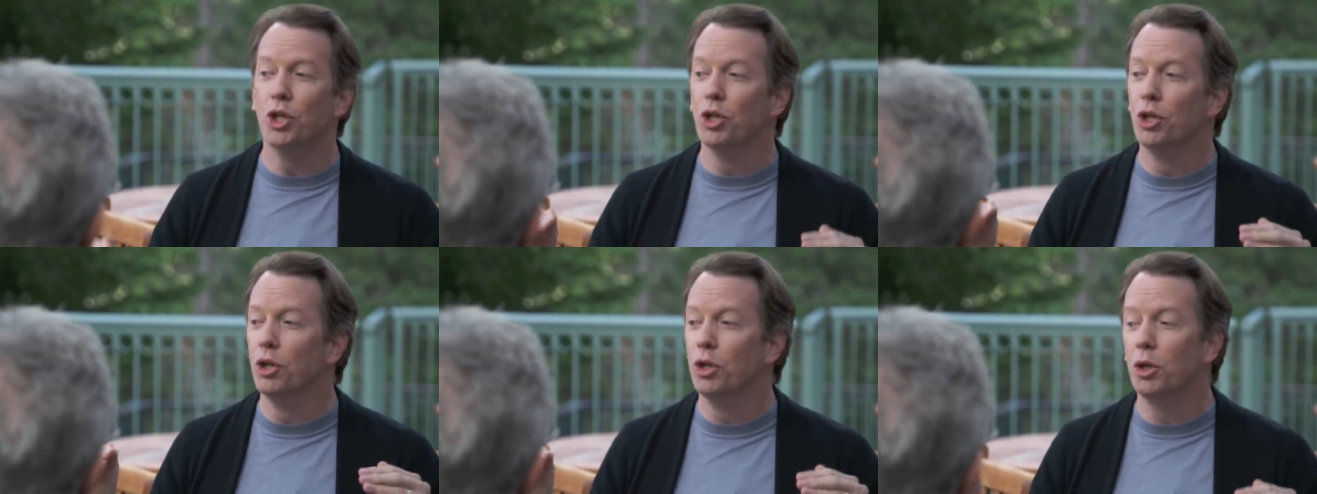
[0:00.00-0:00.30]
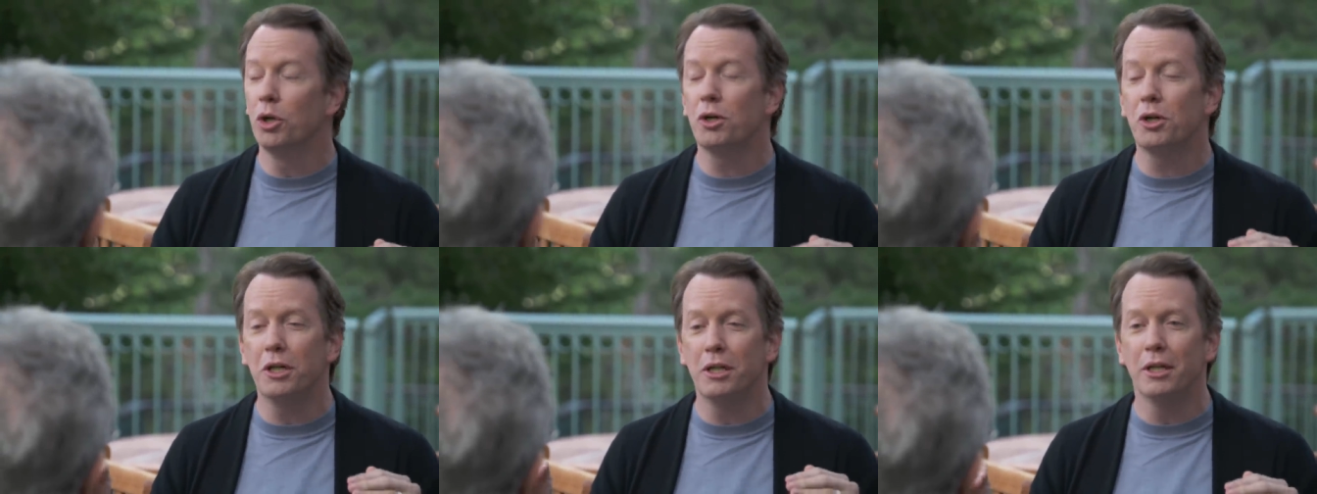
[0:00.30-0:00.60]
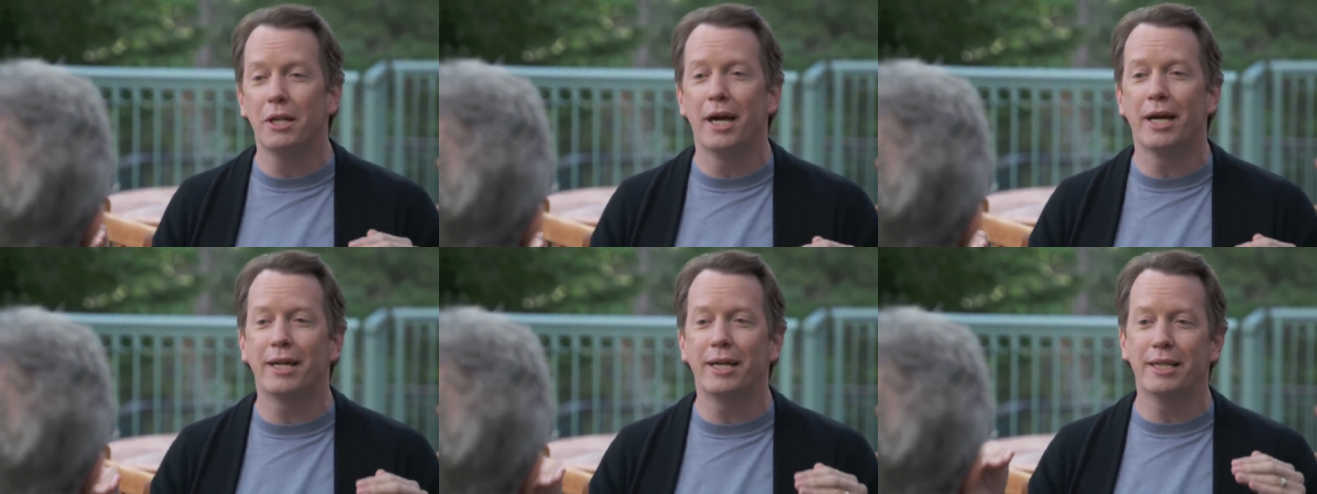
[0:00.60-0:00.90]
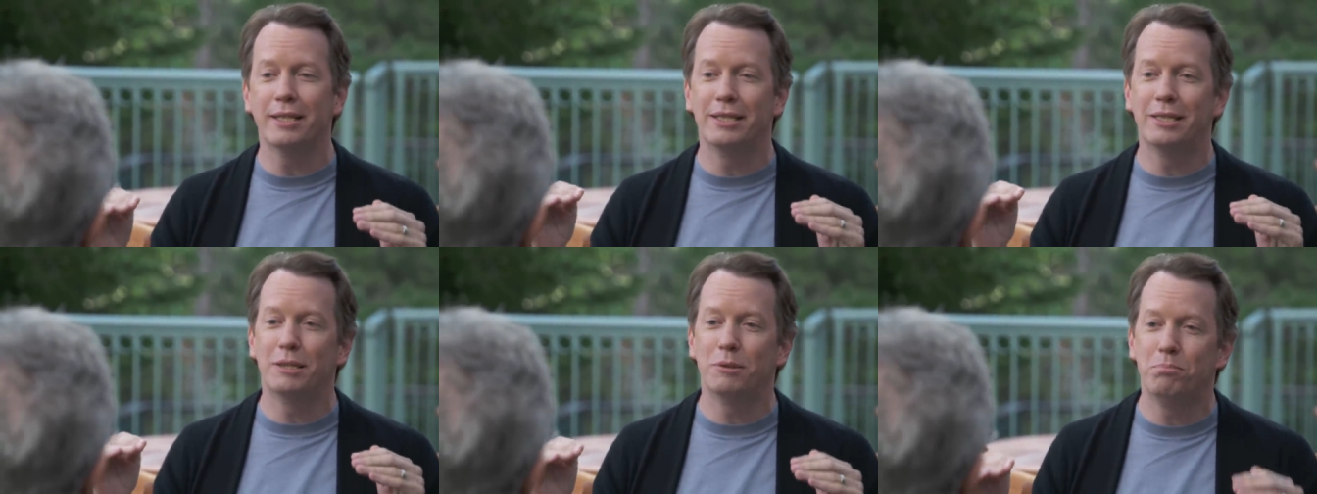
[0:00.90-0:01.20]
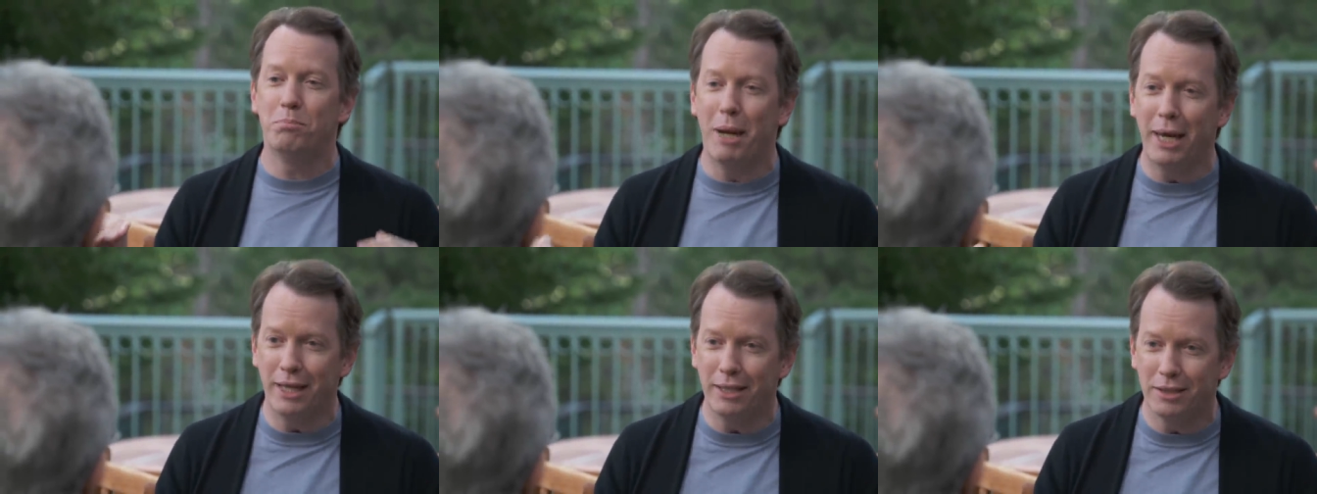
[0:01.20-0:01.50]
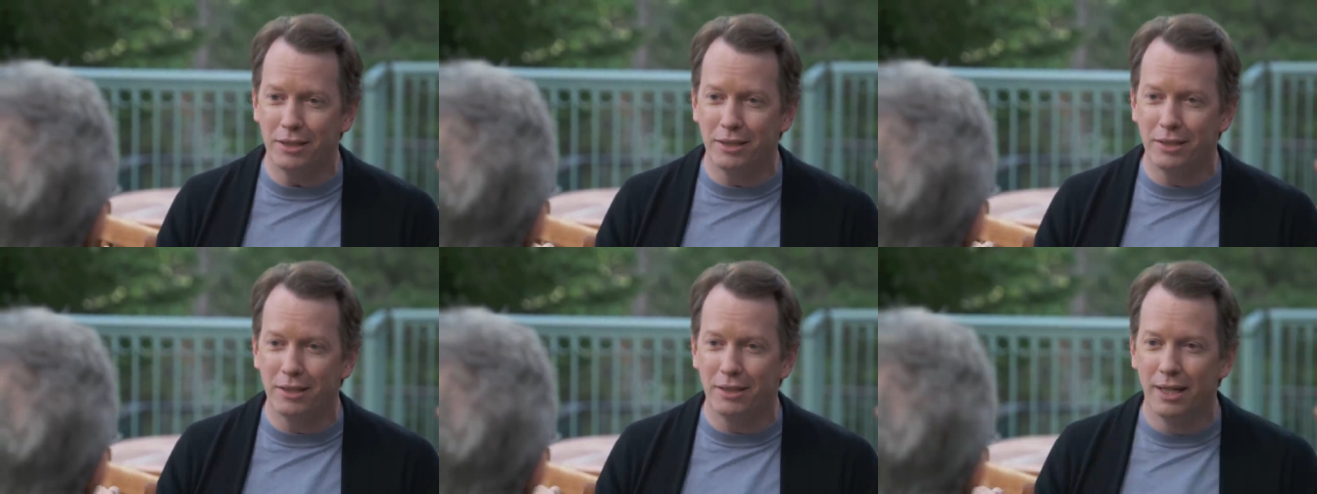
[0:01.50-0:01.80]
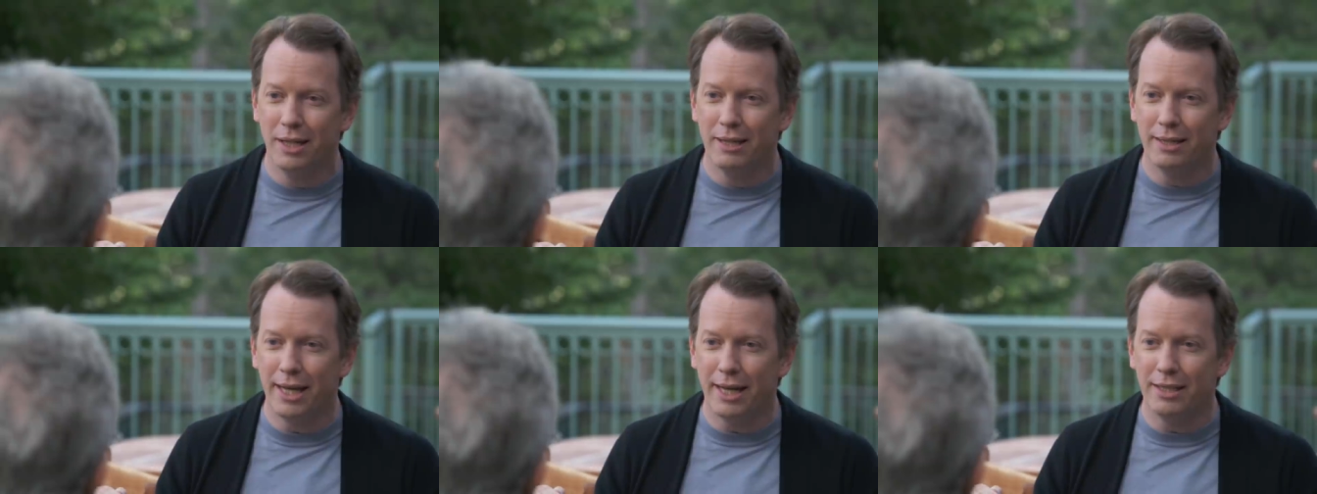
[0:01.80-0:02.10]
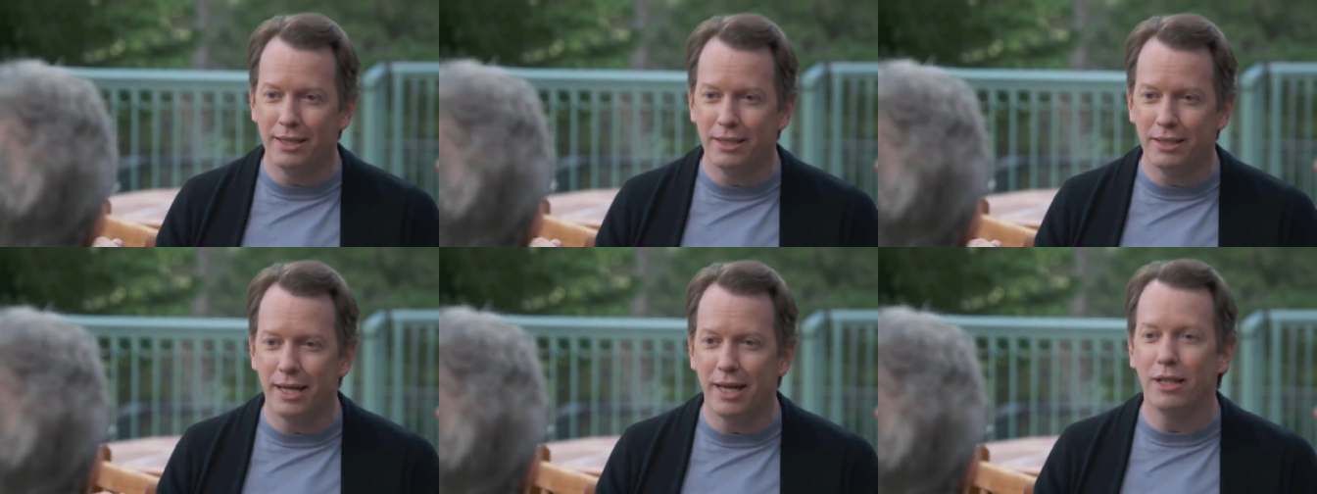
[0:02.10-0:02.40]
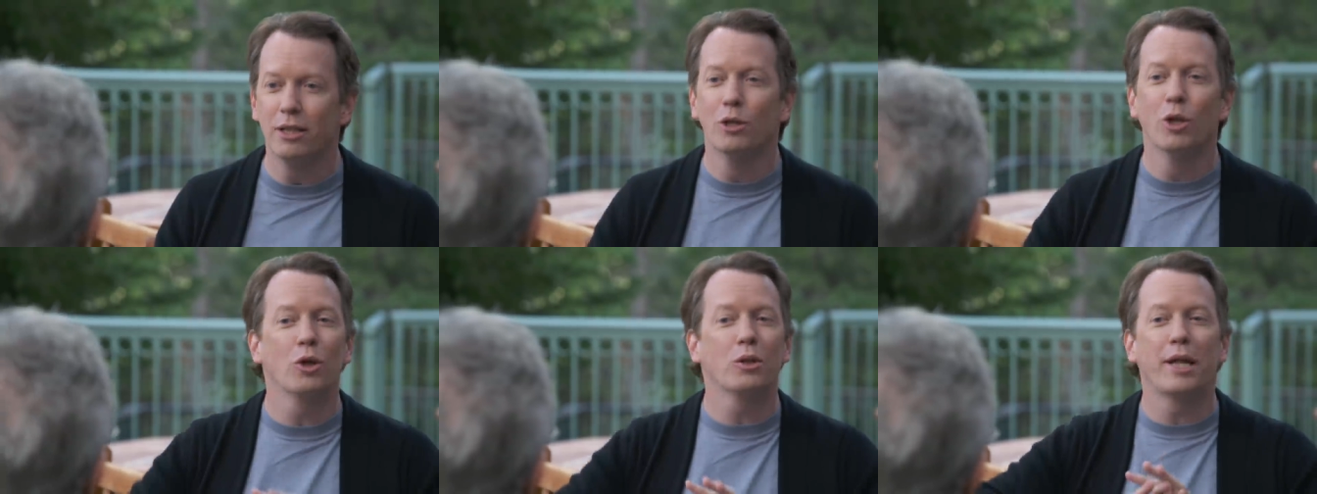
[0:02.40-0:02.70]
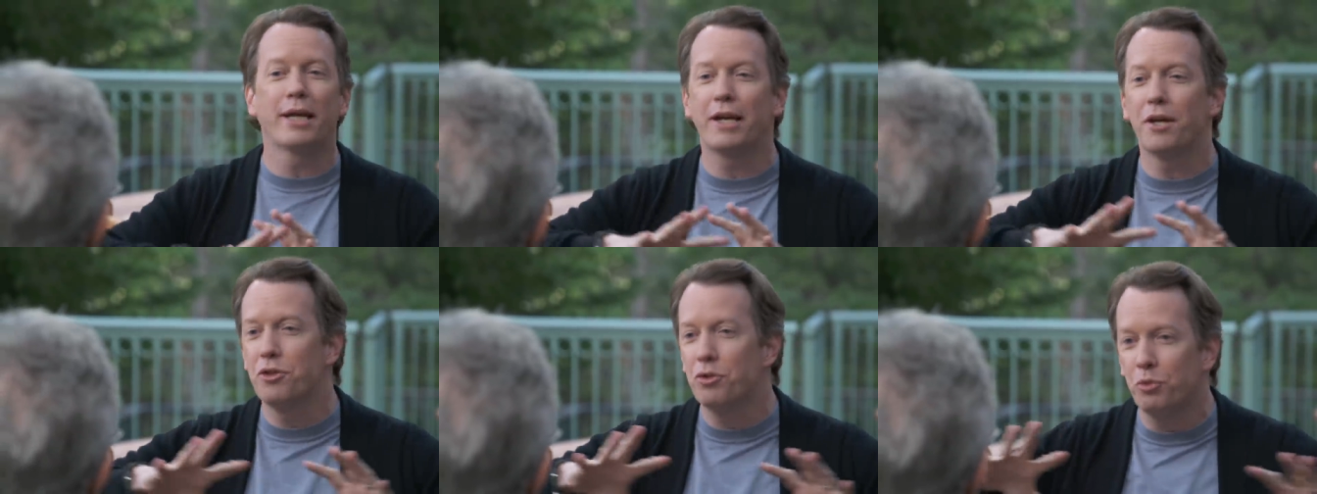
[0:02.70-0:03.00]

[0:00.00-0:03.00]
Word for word: look like space? That is to say, look like a